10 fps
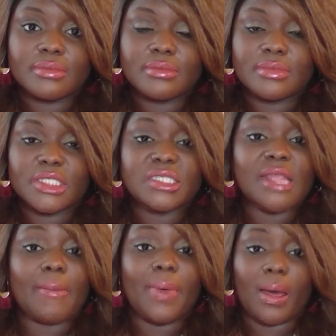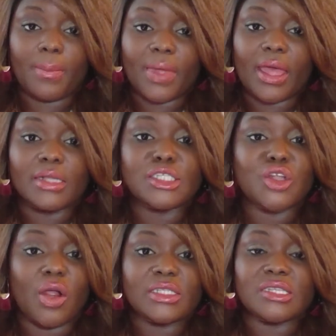step up and
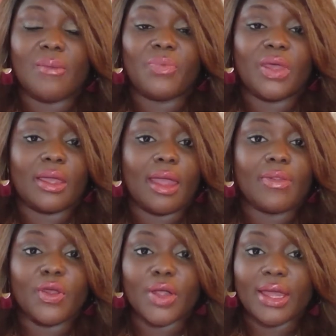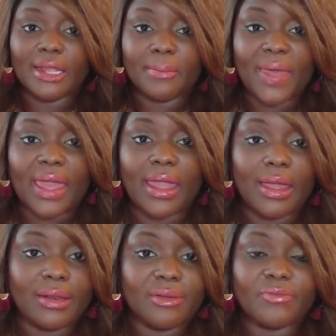start something, and they're getting
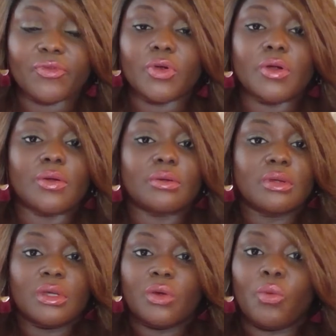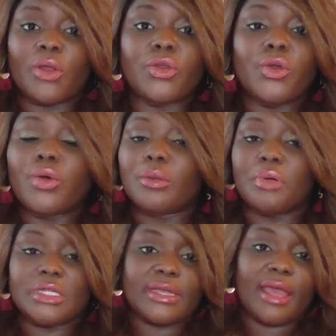paid for what you could
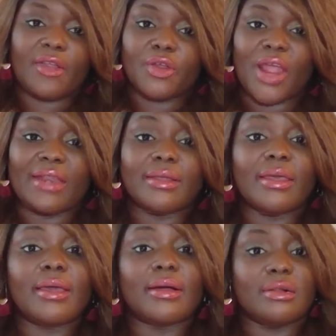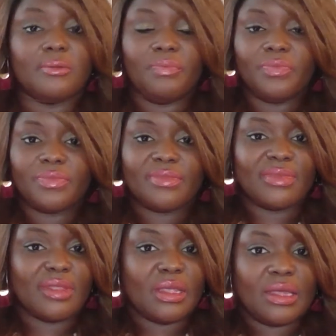put together and kill.
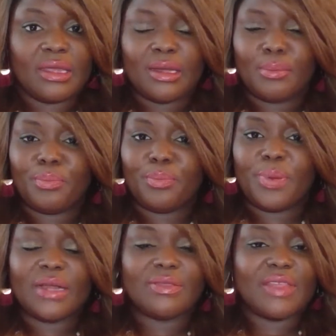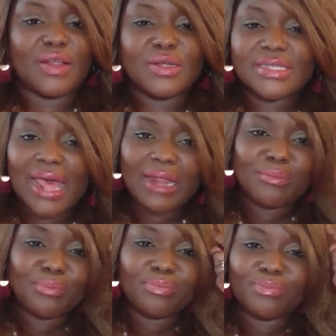But there is that
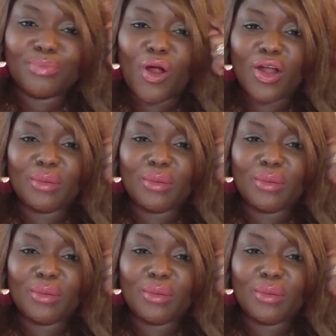part of